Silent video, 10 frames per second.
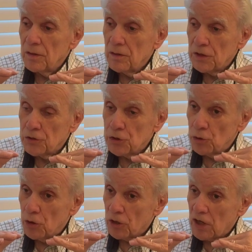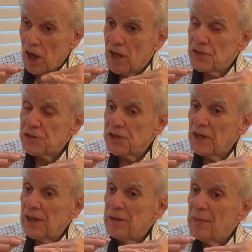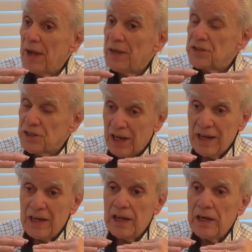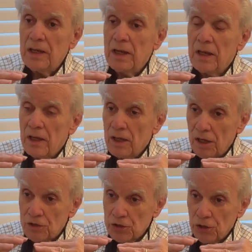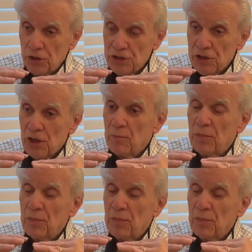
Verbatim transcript: that you are constantly maintaining a church,